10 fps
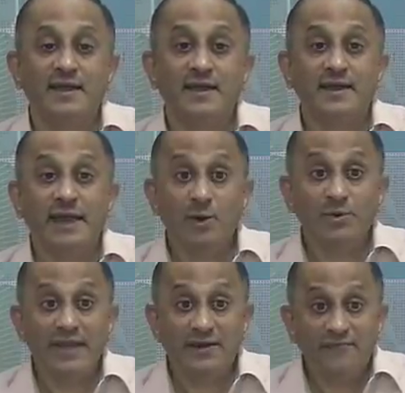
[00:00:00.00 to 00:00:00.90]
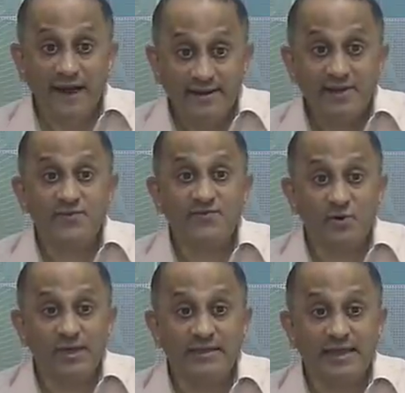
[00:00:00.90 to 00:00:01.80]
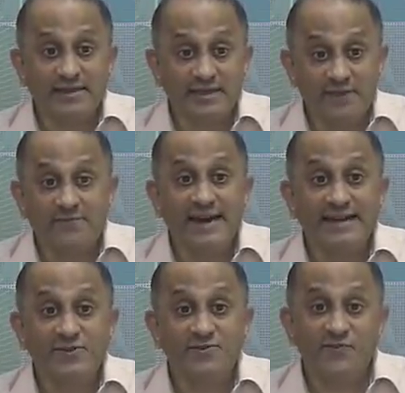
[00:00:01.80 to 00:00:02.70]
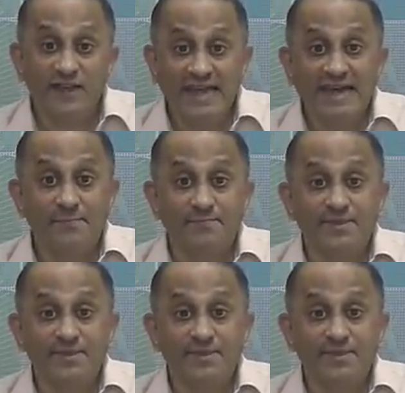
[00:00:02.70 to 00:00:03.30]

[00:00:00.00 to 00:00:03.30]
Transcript: Now, the advantage of doing that, the advantage of filling up